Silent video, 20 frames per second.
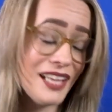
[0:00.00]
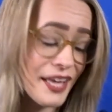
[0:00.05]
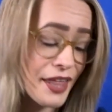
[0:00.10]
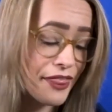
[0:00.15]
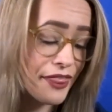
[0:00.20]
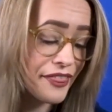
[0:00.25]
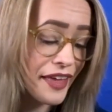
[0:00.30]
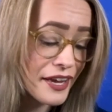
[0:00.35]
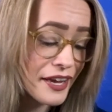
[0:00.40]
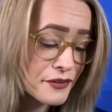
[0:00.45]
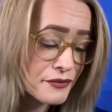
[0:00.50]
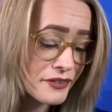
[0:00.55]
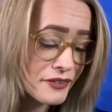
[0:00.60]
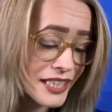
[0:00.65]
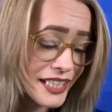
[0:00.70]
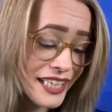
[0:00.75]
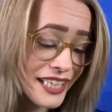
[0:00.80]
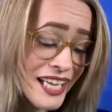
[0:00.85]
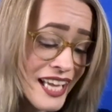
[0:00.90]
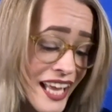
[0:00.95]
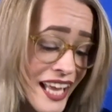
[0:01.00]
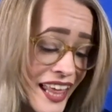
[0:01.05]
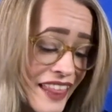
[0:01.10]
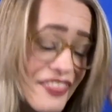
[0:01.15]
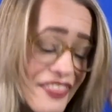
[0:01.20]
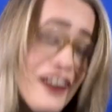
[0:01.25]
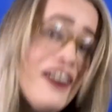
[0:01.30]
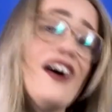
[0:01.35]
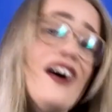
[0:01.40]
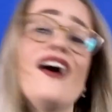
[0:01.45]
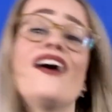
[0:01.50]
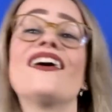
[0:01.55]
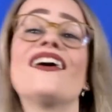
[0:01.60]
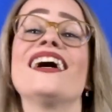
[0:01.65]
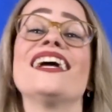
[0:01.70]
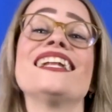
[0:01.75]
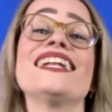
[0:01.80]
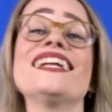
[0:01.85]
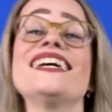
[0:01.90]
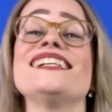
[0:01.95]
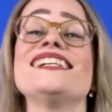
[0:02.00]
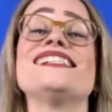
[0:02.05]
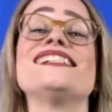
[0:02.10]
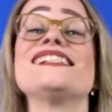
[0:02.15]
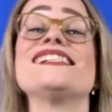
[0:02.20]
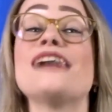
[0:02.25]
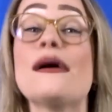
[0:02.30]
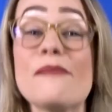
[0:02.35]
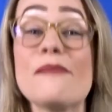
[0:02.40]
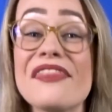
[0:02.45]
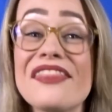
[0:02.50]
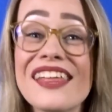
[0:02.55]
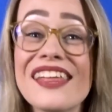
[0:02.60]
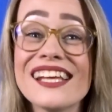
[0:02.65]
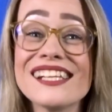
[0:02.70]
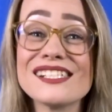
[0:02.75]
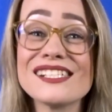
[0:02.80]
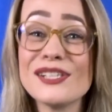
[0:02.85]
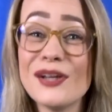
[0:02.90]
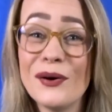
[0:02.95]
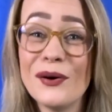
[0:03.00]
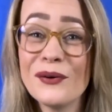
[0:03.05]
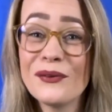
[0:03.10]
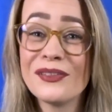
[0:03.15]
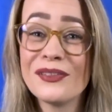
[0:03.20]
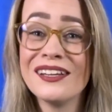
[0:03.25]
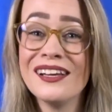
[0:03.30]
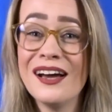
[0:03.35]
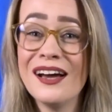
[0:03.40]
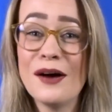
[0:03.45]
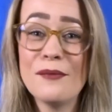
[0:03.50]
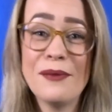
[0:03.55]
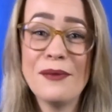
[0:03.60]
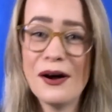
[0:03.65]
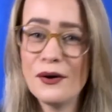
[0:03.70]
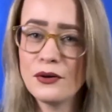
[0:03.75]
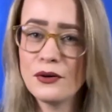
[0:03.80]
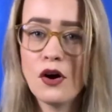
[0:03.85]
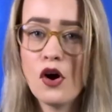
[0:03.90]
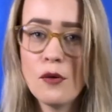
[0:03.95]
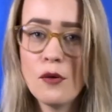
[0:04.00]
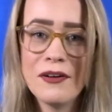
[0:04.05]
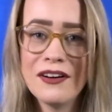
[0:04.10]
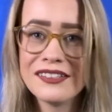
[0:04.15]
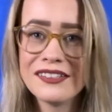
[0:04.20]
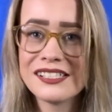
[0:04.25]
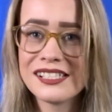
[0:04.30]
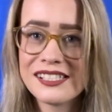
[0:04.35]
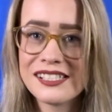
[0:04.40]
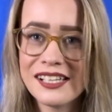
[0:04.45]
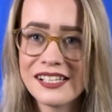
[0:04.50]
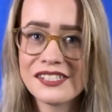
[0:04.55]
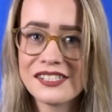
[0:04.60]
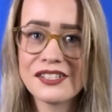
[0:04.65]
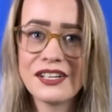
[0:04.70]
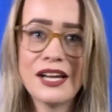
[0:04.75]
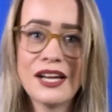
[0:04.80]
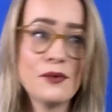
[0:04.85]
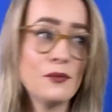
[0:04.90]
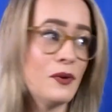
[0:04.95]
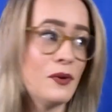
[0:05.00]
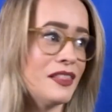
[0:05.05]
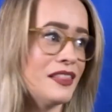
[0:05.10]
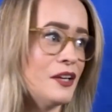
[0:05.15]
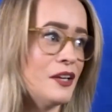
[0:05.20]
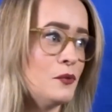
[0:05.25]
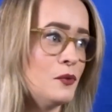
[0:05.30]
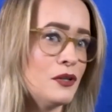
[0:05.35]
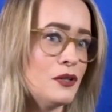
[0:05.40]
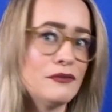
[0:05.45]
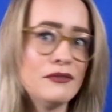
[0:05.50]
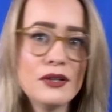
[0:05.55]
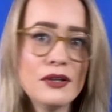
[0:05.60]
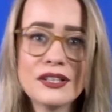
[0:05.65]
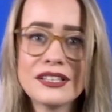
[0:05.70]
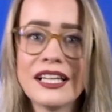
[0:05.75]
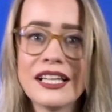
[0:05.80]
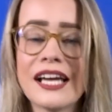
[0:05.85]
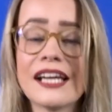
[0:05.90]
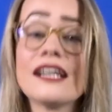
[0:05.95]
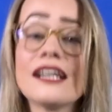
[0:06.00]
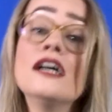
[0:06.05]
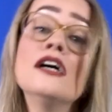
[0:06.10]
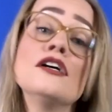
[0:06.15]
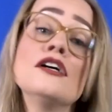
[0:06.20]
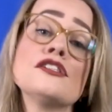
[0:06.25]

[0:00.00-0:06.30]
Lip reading: Thankfully, there are at least some things known about Homo antecessor and what they would have looked like.